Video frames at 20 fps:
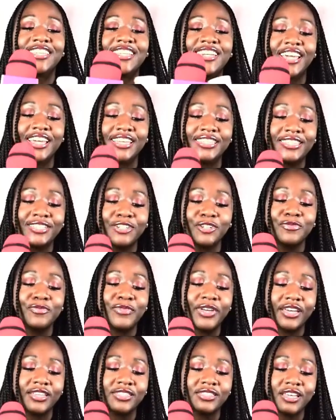a nice little
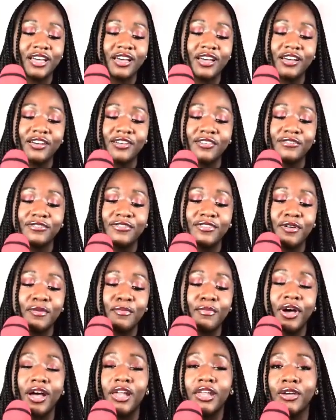mix of
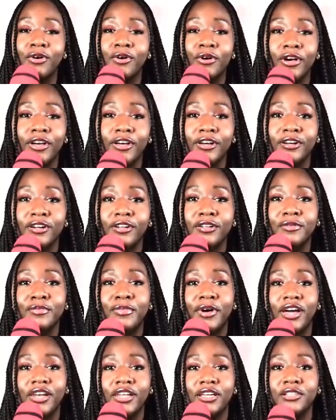body oil,
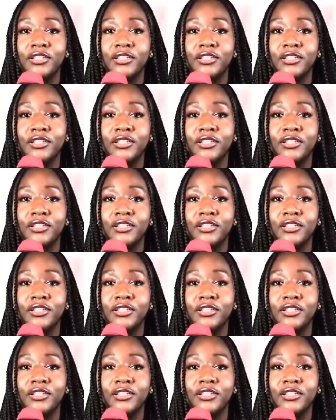body